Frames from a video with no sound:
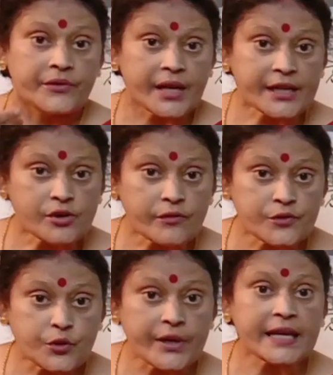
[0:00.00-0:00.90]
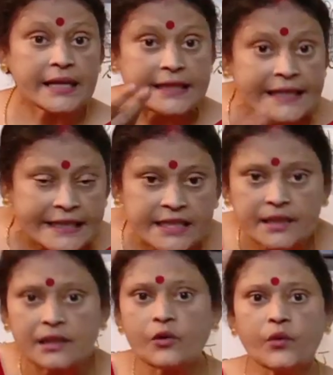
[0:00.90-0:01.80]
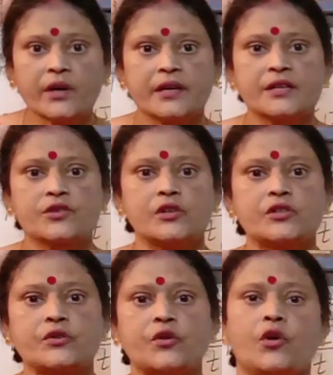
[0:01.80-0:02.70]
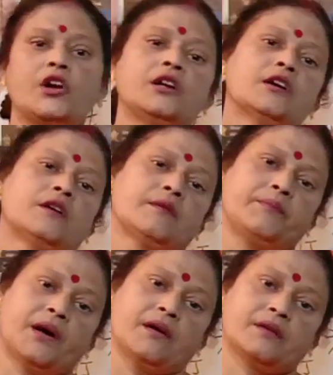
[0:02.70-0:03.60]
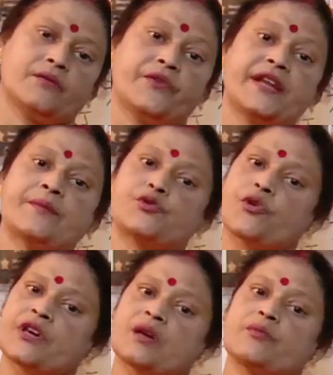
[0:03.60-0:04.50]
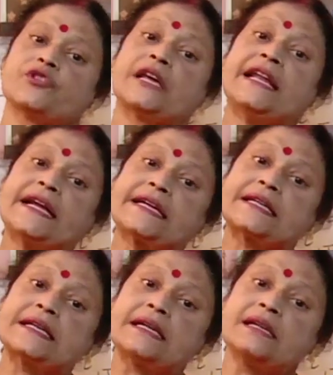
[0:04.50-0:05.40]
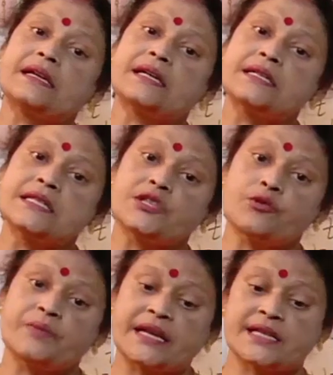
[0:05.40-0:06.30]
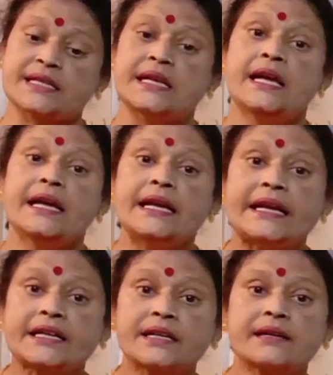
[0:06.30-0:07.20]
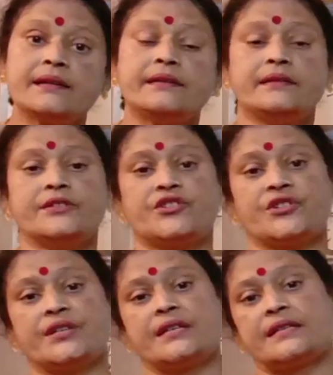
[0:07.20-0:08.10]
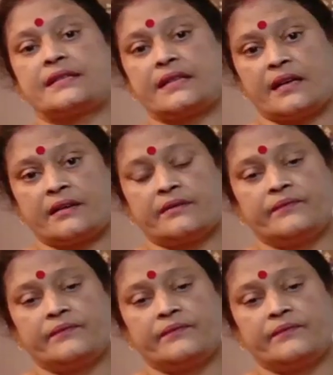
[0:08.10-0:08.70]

Rate of doing electrical work is also called power. When I am talking about electrical consume, that is electrical energy is there.